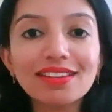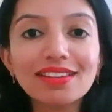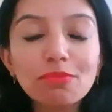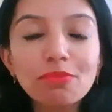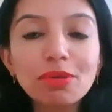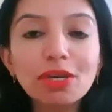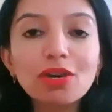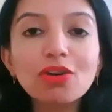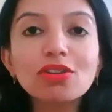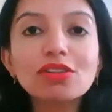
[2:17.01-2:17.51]

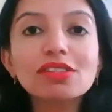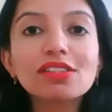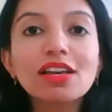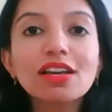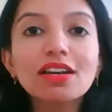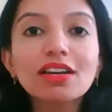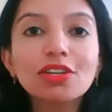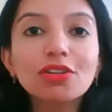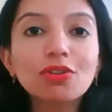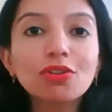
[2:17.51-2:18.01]
Because
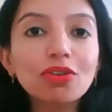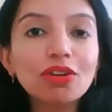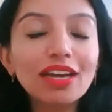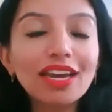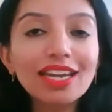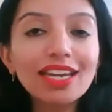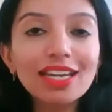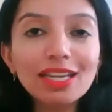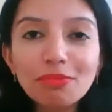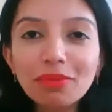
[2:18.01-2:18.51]

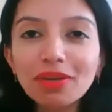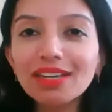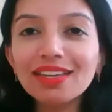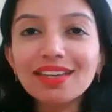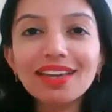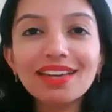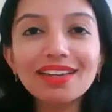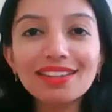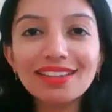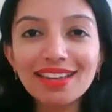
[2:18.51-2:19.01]
anybody
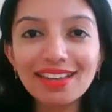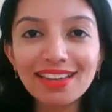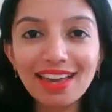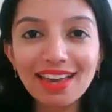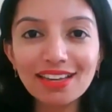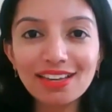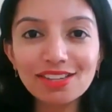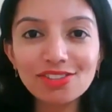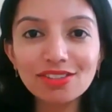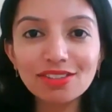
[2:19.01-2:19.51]
can take
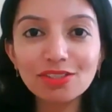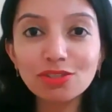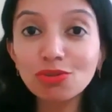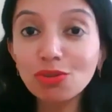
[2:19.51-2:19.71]
action.